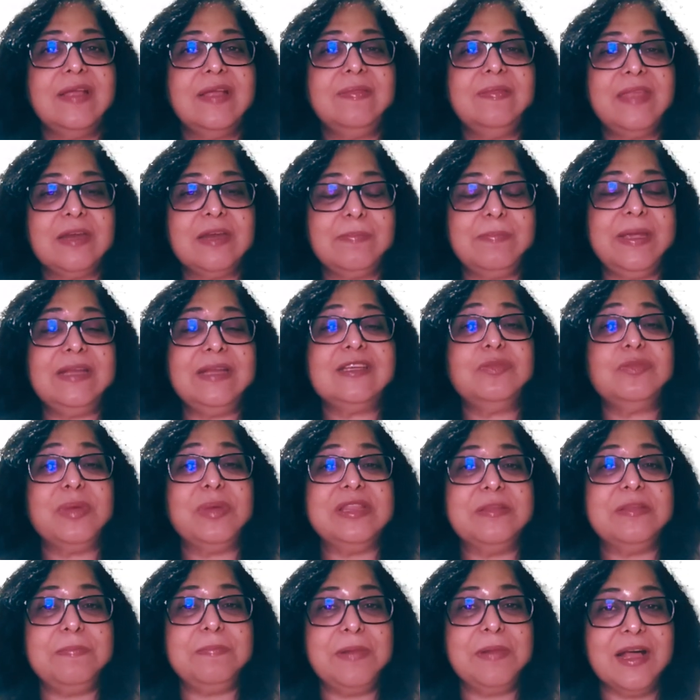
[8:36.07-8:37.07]
that means
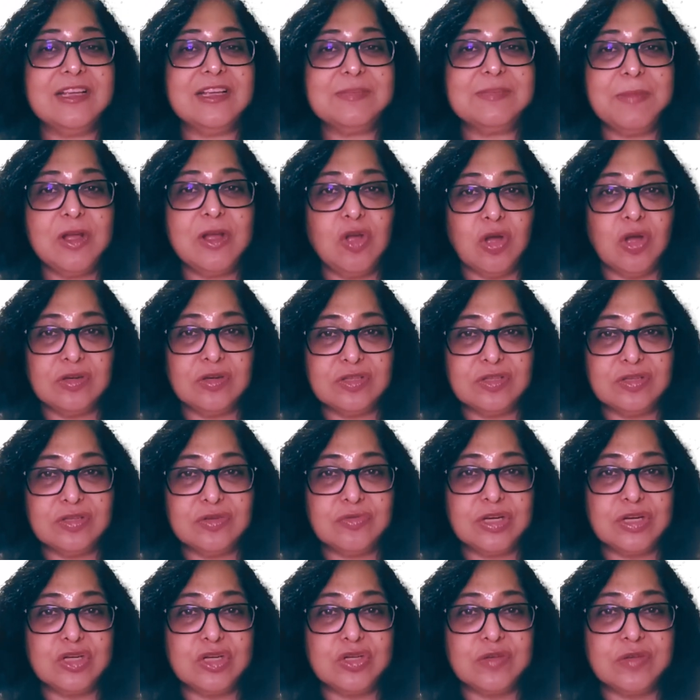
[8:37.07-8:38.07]
when the plasma
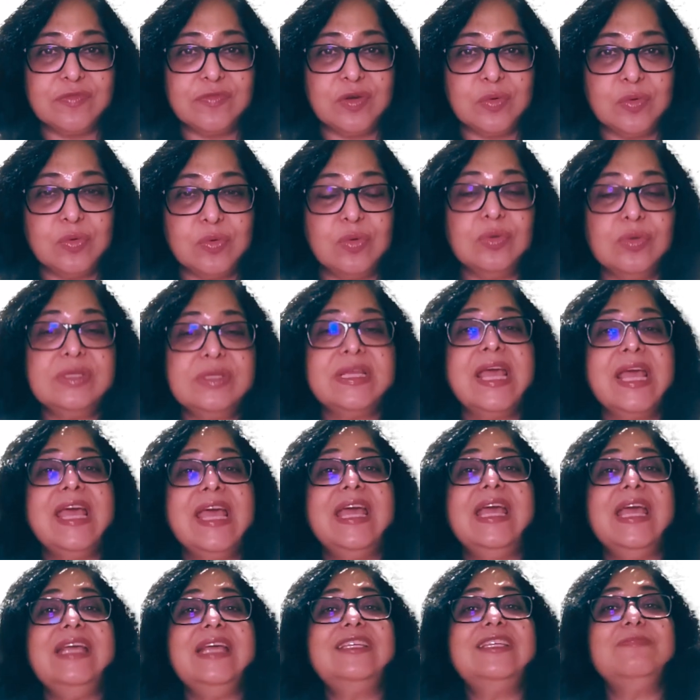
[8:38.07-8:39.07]
concentration of glucose
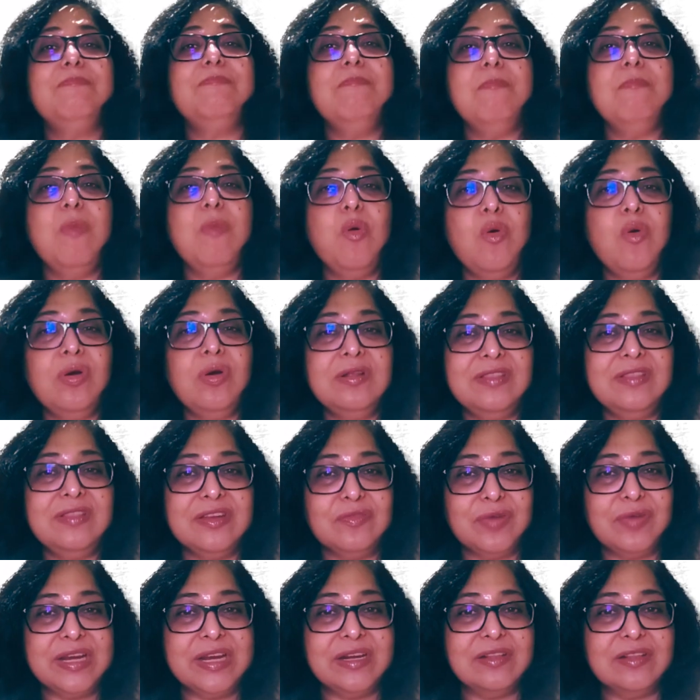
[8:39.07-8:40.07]
is more than
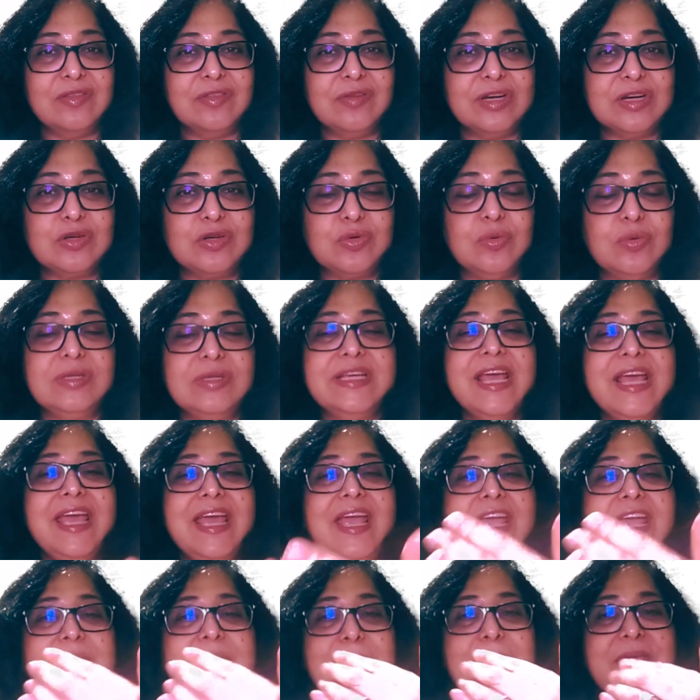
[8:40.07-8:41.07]
renal threshold,
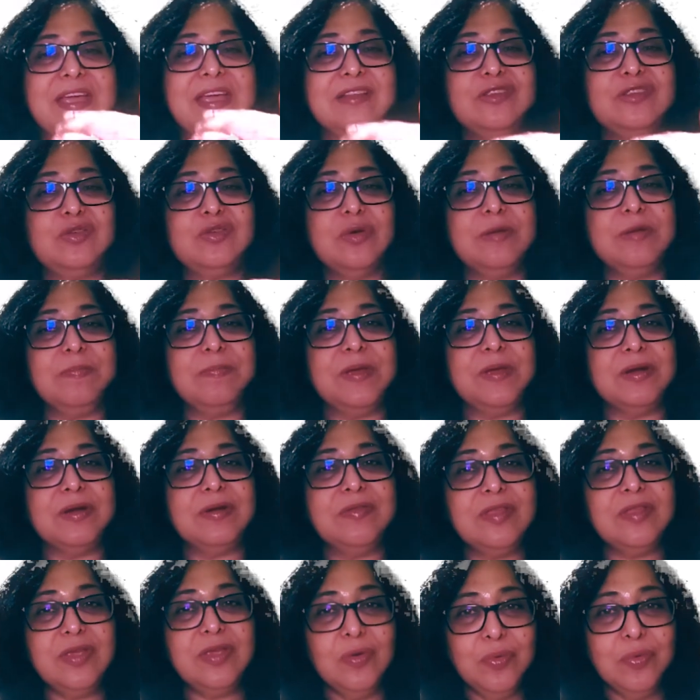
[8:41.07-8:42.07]
it begins to appear
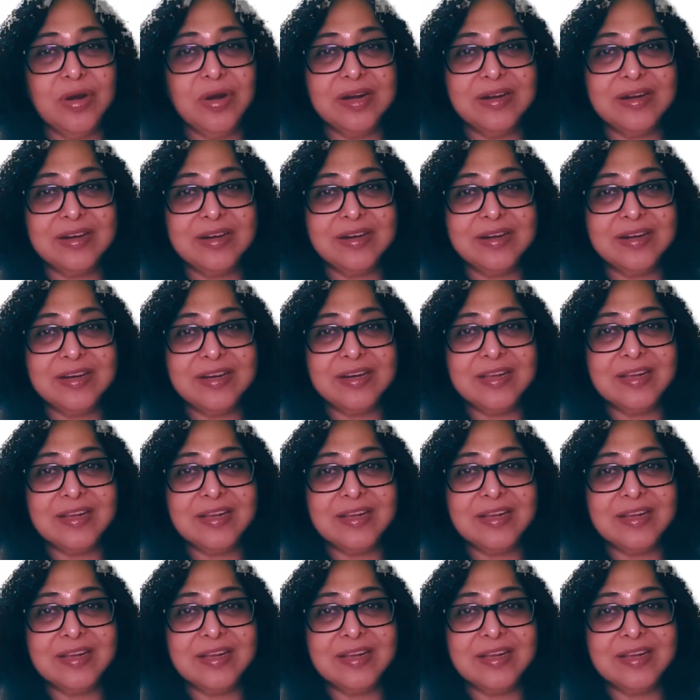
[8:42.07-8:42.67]
in the urine.